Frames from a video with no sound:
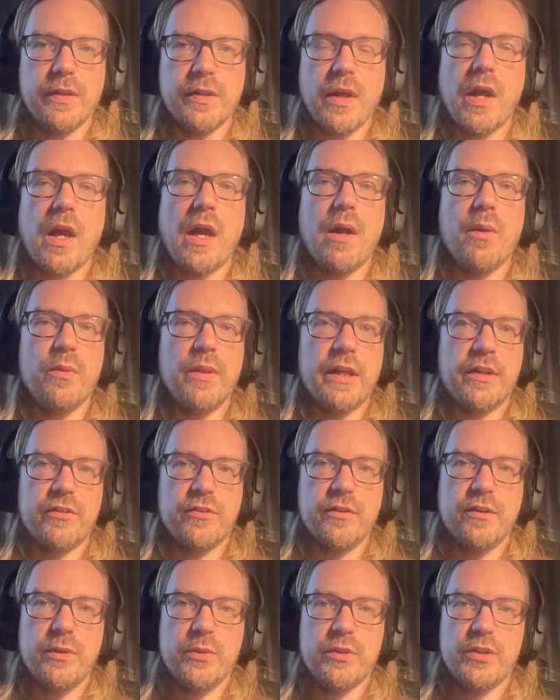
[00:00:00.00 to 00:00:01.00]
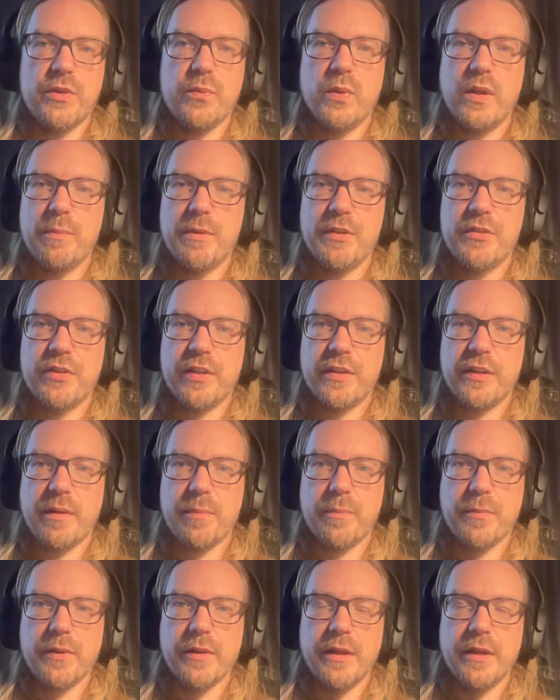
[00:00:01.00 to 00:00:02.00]
how that solution will be set up.
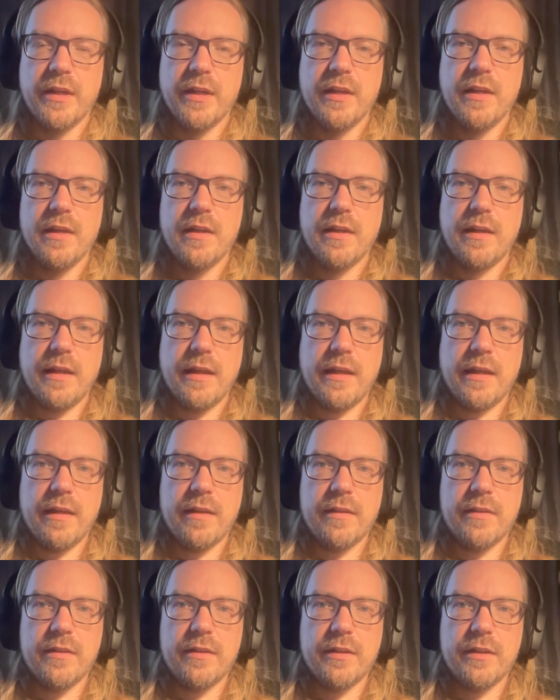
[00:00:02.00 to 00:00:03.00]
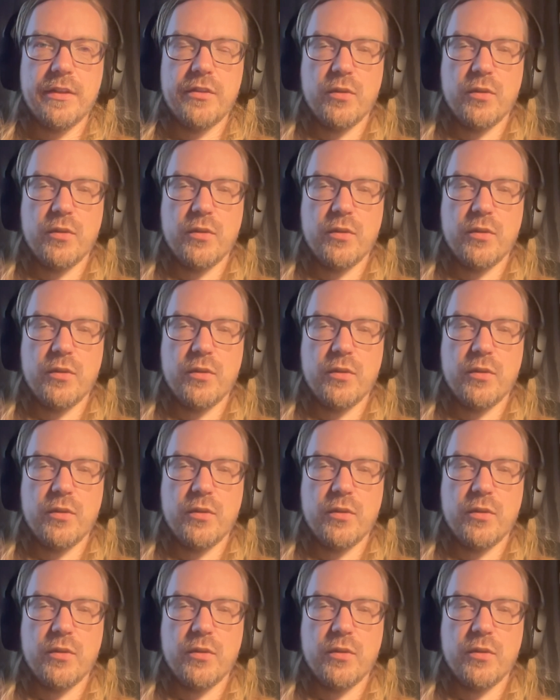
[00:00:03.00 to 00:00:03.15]
And it